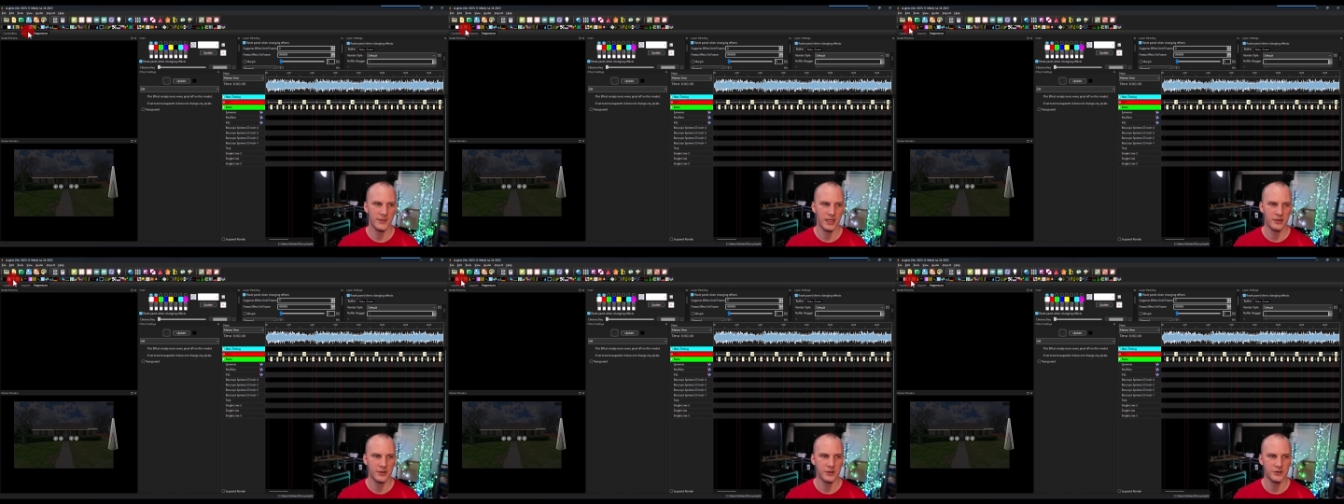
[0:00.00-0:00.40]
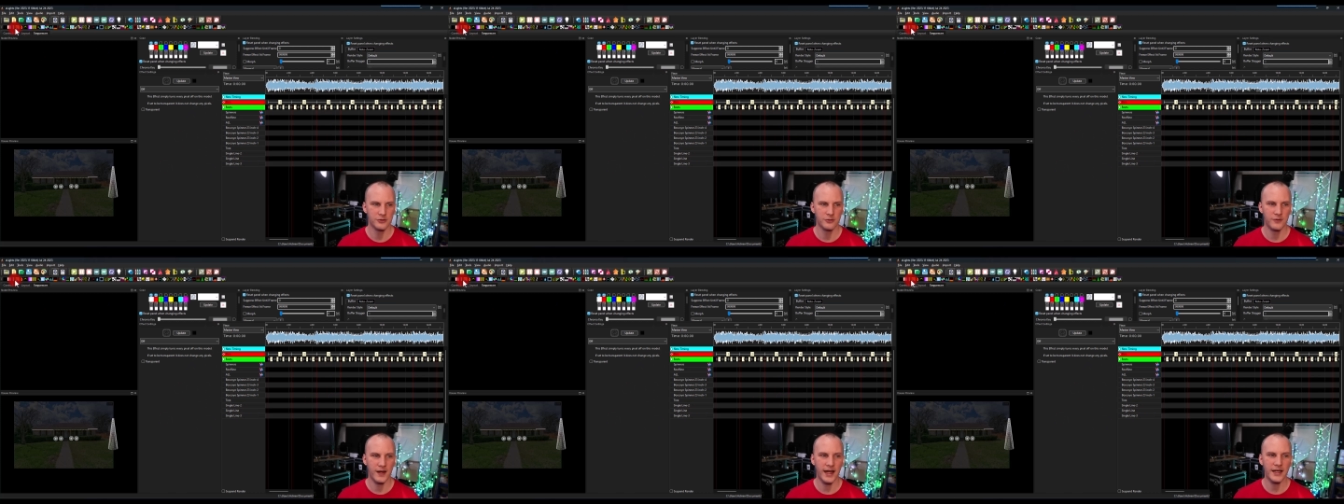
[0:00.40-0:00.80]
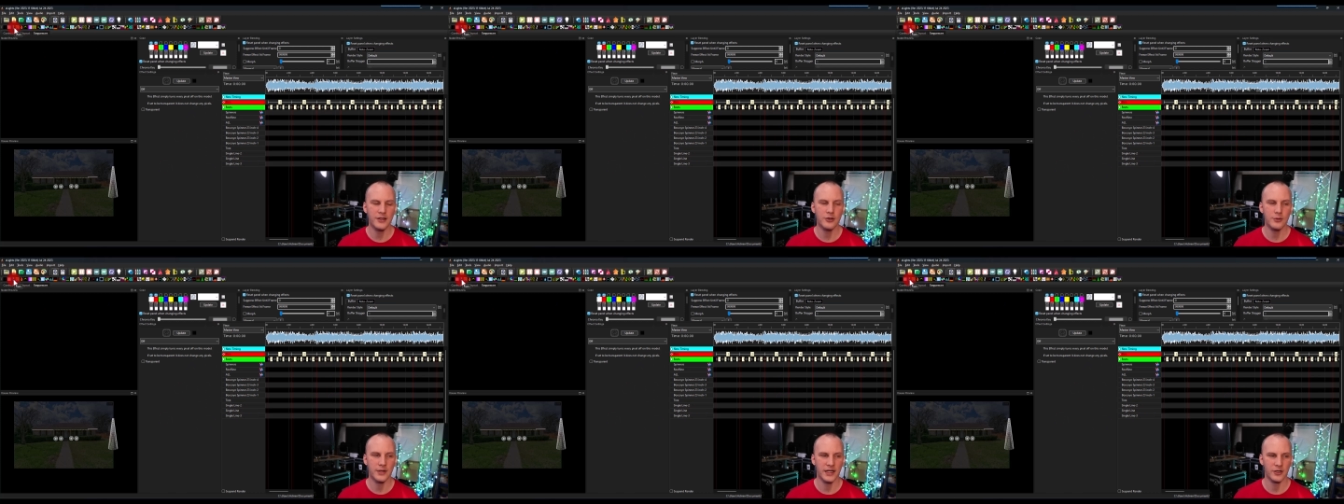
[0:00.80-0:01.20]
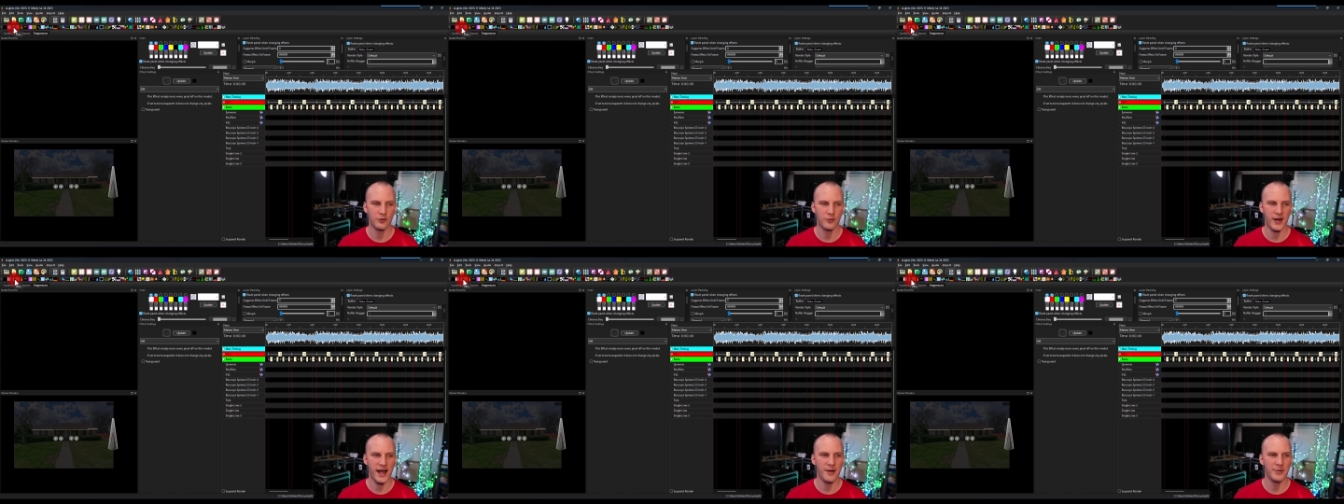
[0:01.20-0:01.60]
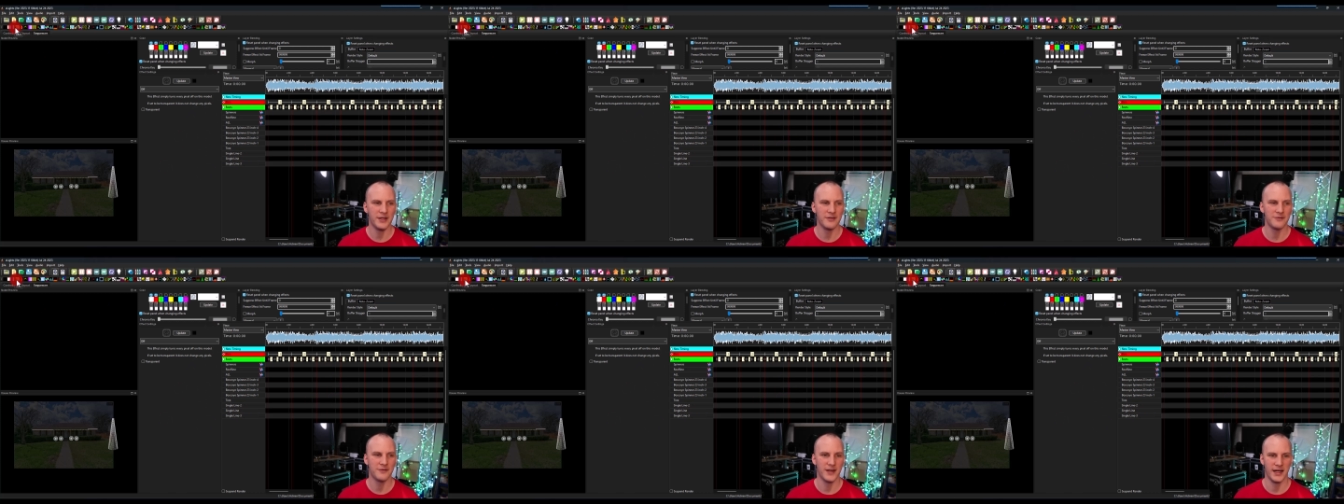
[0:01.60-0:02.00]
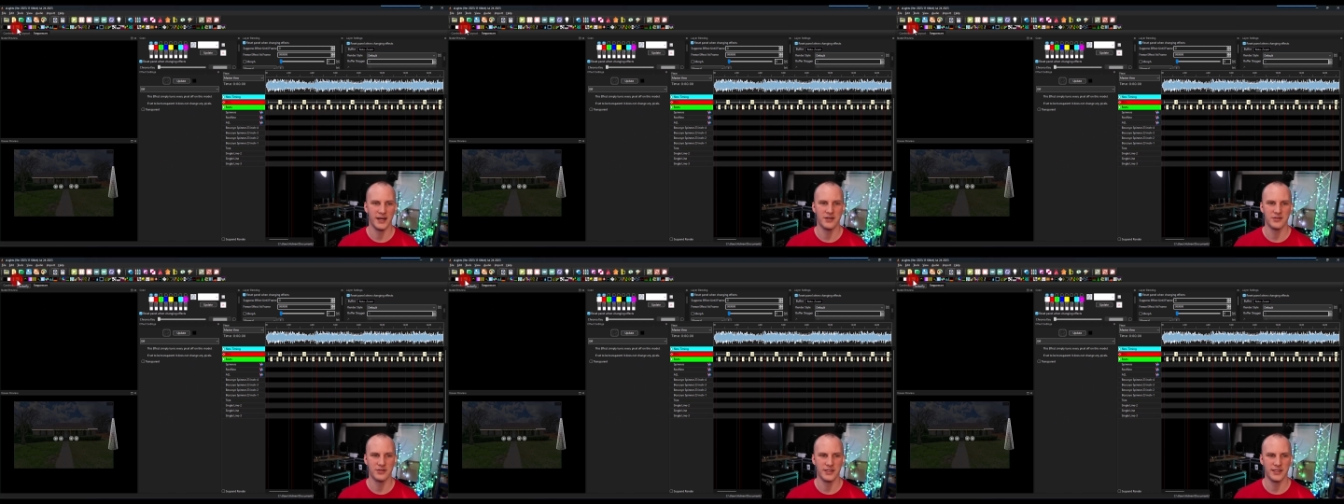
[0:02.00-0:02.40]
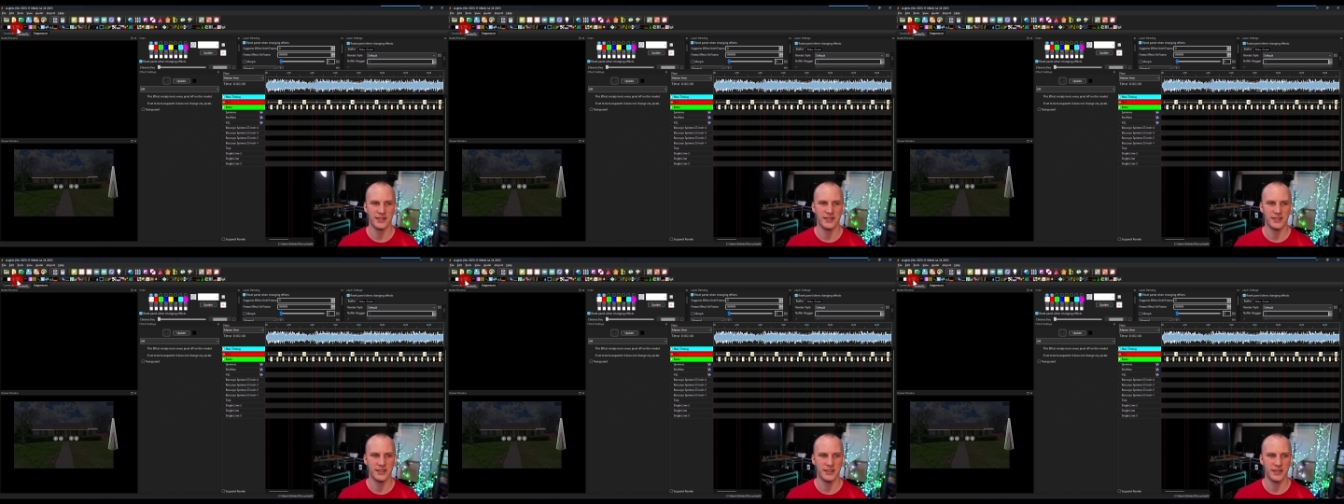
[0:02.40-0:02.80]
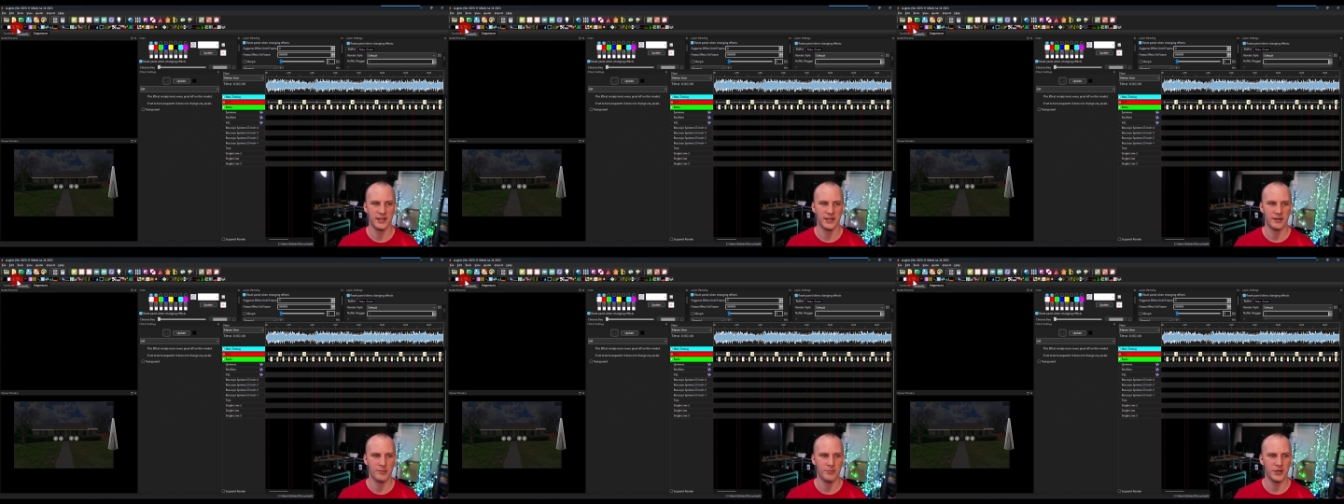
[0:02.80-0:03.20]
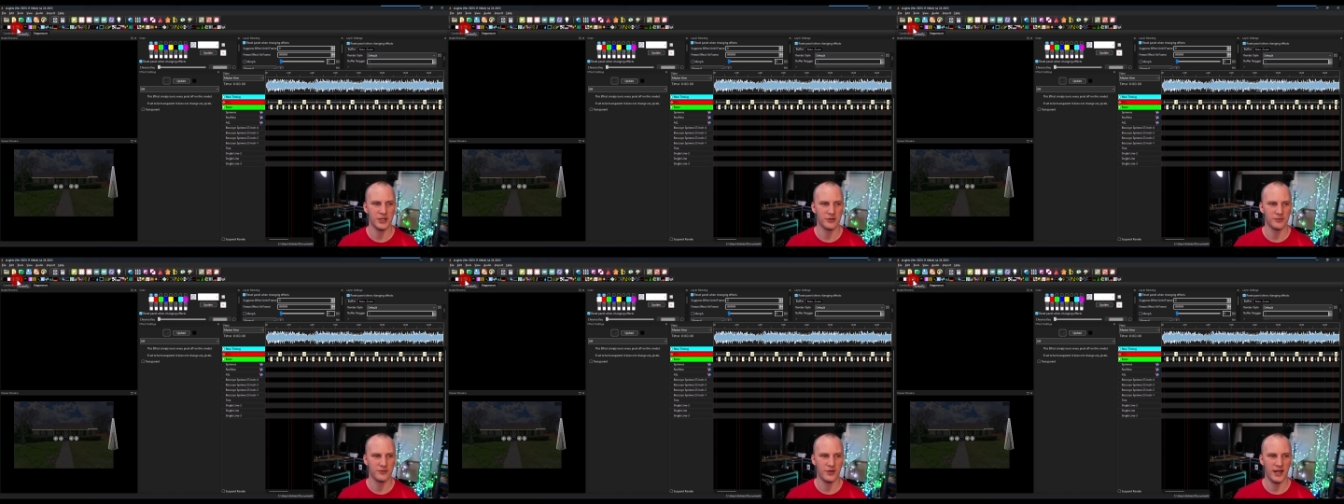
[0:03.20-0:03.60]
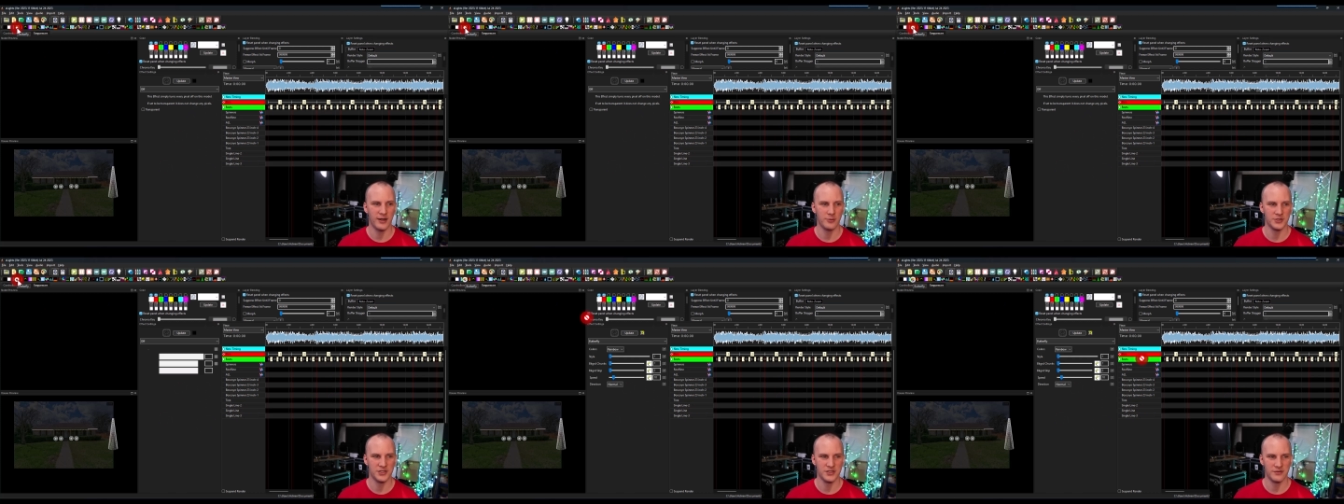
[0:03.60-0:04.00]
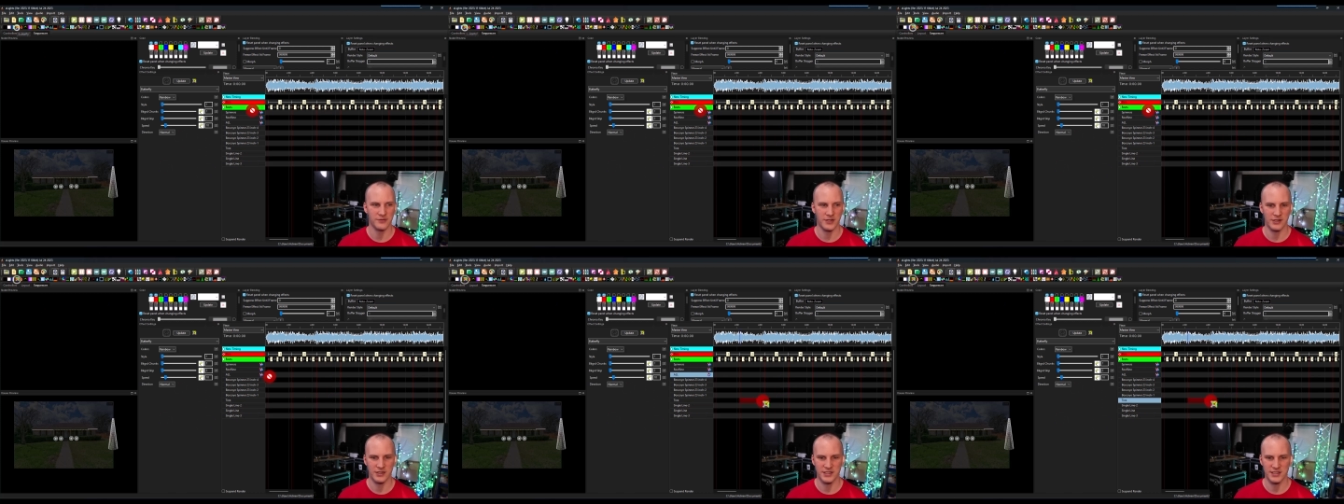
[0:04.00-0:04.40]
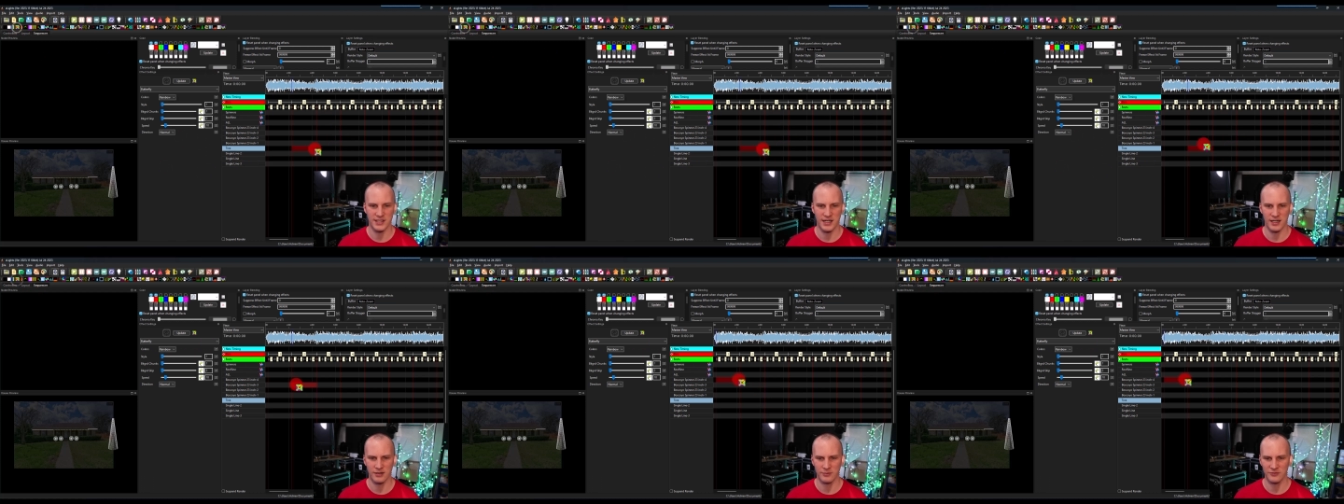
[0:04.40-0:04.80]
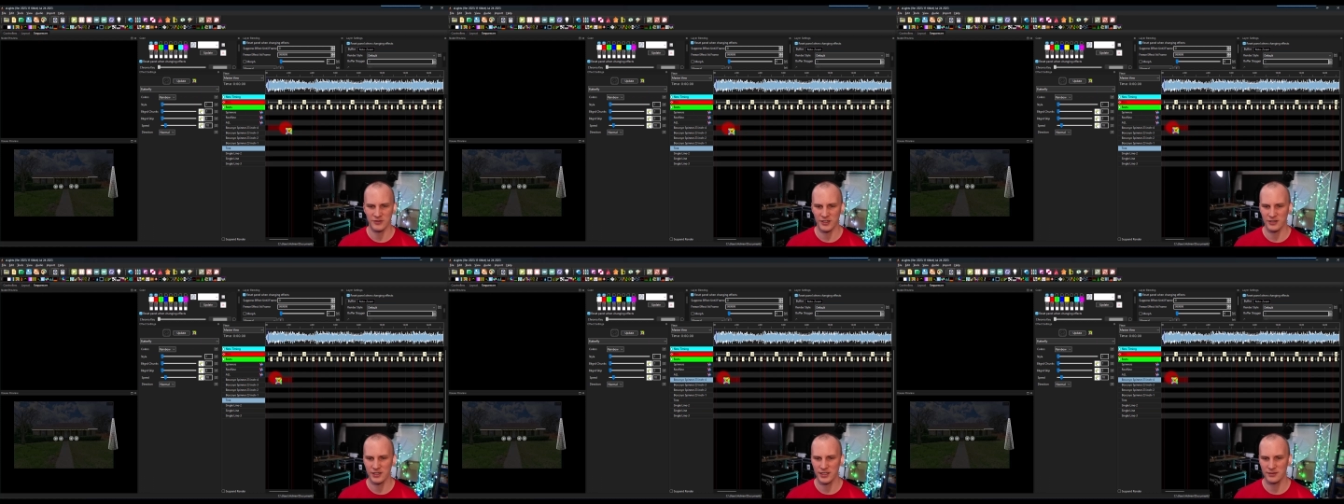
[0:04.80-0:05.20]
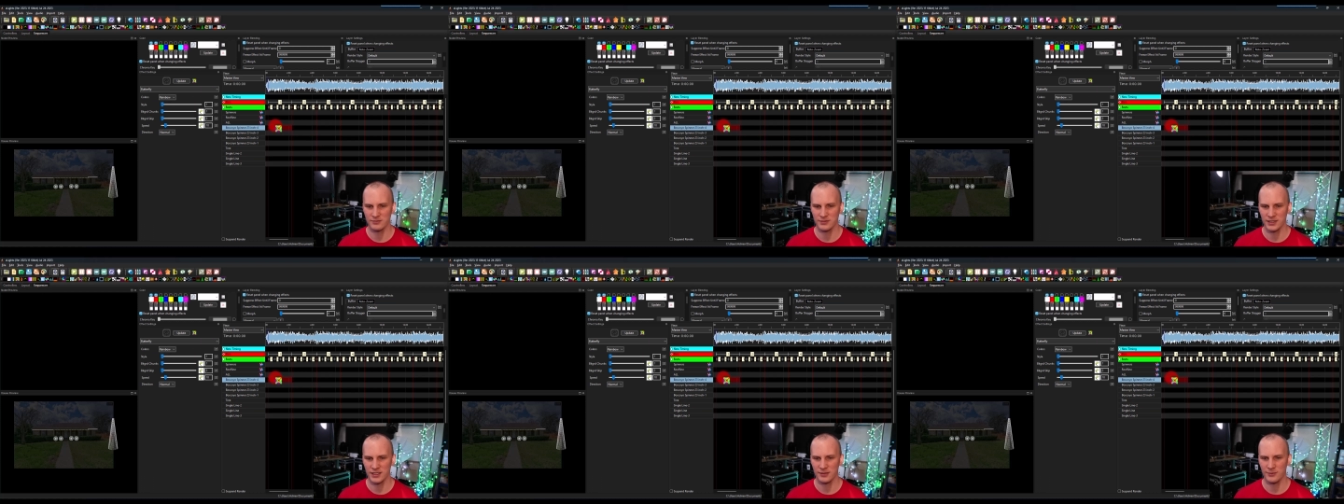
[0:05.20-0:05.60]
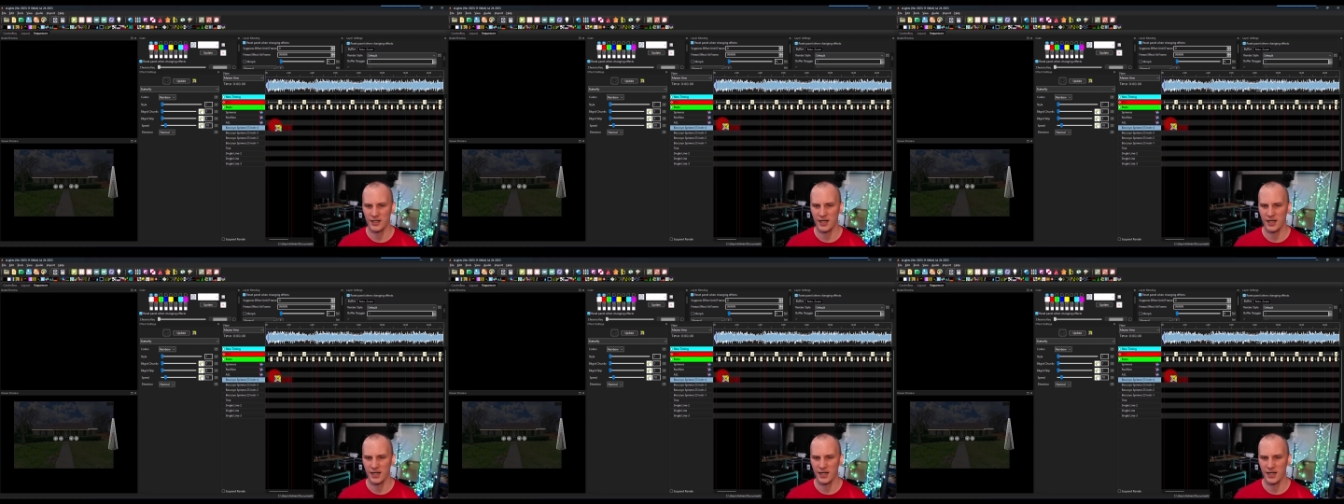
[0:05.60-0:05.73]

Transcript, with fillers: So if I go and I grab an effect like the uh, butterfly, which is a very synonym, very um,